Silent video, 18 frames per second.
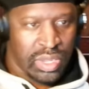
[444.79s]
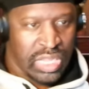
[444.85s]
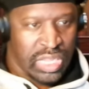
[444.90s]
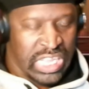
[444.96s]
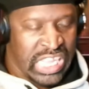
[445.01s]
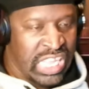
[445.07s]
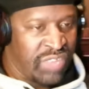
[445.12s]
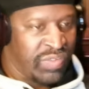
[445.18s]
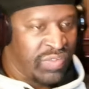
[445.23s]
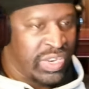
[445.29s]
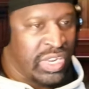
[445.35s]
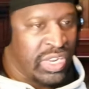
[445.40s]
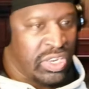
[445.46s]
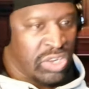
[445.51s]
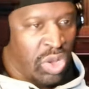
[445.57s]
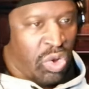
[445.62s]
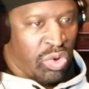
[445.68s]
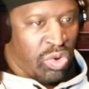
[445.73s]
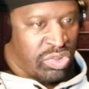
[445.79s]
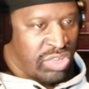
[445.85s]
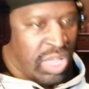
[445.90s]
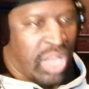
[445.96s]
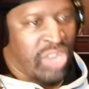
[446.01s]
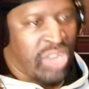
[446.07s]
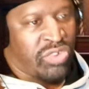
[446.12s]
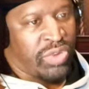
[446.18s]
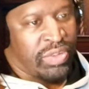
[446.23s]
Even in those
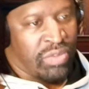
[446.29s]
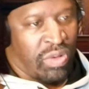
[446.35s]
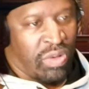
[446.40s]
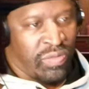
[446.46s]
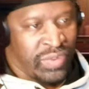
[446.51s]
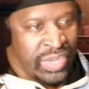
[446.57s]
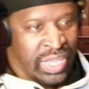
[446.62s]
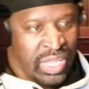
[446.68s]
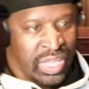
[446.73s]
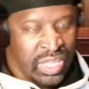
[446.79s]
countries over there,